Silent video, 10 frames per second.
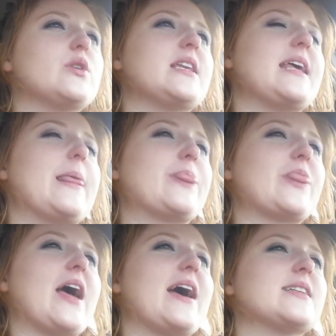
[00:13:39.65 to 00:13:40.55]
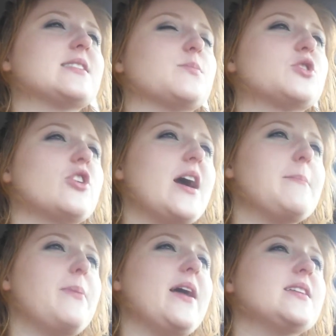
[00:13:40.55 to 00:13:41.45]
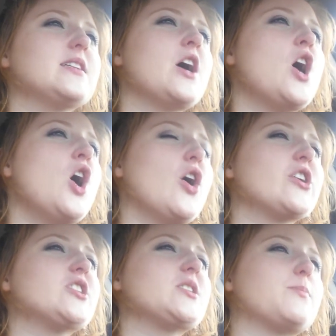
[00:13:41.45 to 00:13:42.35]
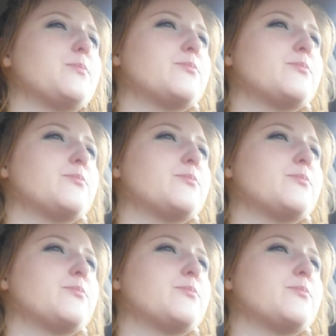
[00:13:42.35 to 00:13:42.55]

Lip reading: you can hit that subscribe button, or just